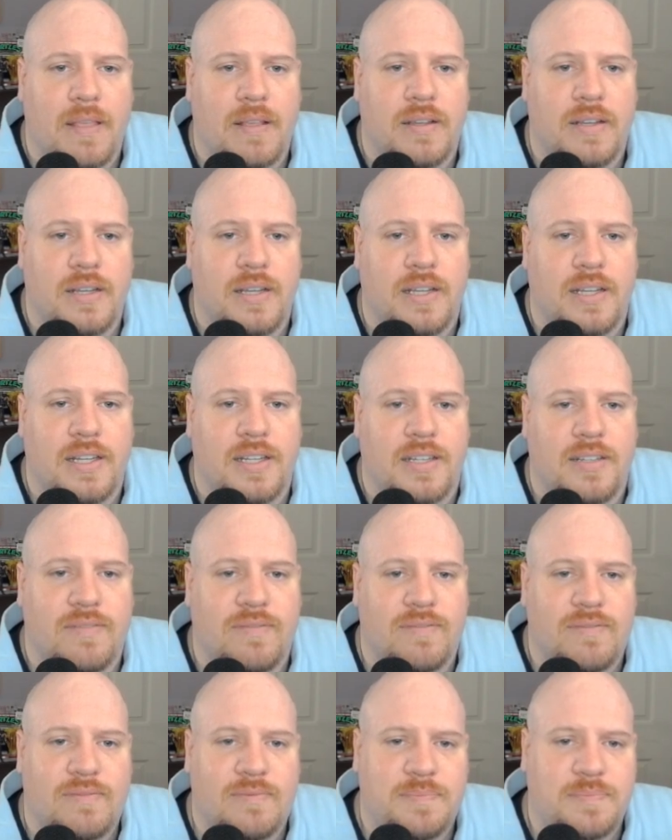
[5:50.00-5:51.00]

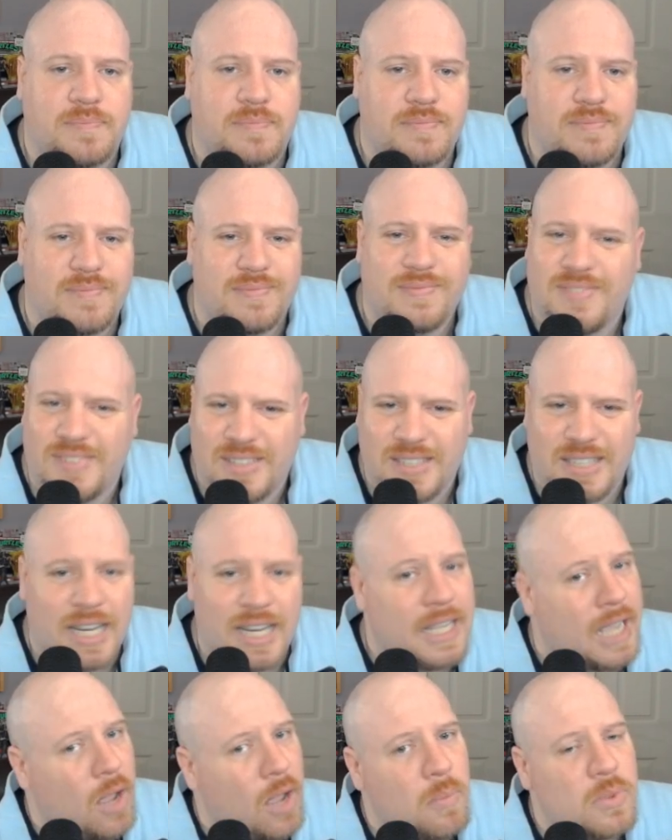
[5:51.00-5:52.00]
Um,
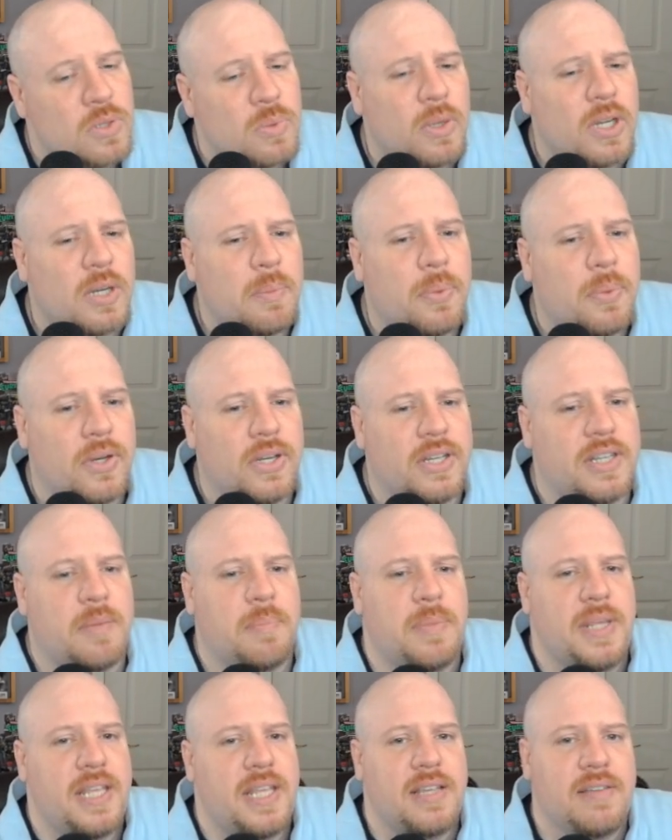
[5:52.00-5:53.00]
like I almost wanted to put it into
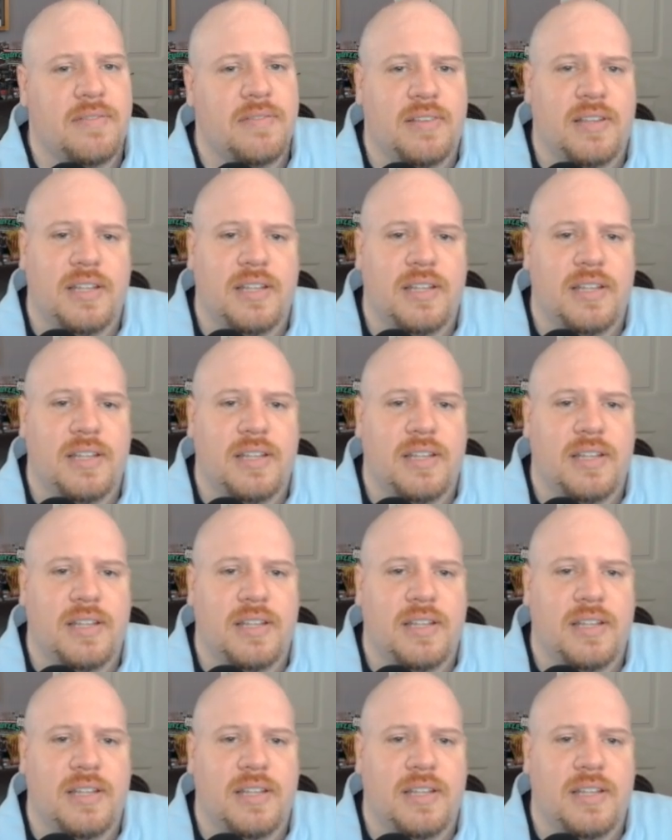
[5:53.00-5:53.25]
B